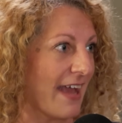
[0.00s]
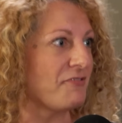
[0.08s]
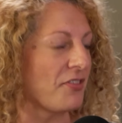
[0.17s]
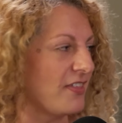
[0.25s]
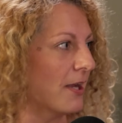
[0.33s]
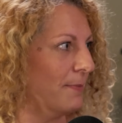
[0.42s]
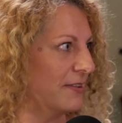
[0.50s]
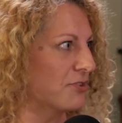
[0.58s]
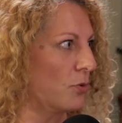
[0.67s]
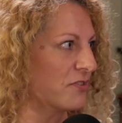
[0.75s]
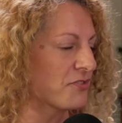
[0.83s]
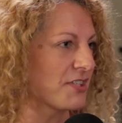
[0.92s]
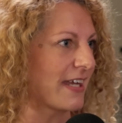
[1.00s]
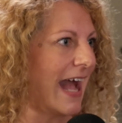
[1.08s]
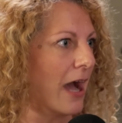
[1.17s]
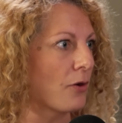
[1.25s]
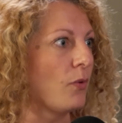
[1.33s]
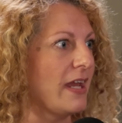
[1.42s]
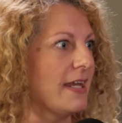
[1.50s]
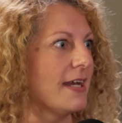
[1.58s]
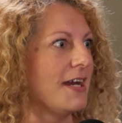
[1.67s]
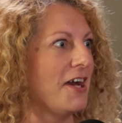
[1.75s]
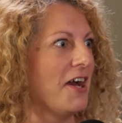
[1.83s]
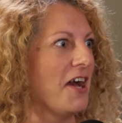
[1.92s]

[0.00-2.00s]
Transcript: they have to think about these questions like how do we